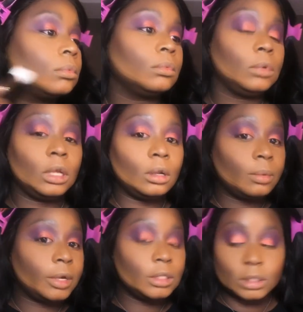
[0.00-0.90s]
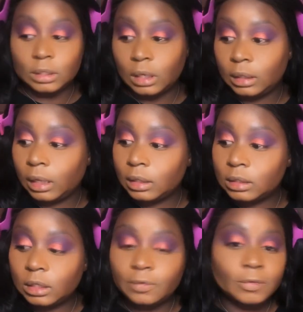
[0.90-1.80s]
And I'll probably just let that sit
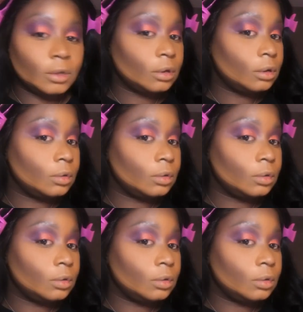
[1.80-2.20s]
for a little.